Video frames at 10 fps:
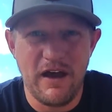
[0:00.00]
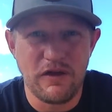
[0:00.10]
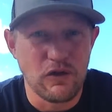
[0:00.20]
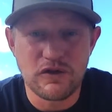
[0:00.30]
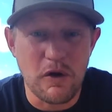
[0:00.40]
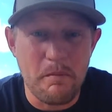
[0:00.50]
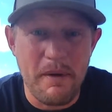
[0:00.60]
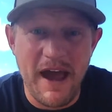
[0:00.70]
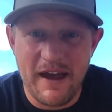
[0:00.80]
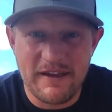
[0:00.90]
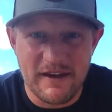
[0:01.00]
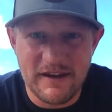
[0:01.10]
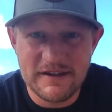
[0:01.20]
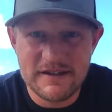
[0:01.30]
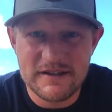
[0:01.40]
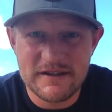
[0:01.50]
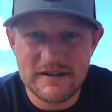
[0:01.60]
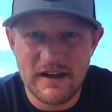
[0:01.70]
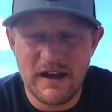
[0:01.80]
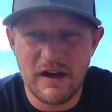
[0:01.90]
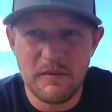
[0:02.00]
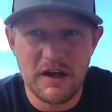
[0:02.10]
those aren't bad things in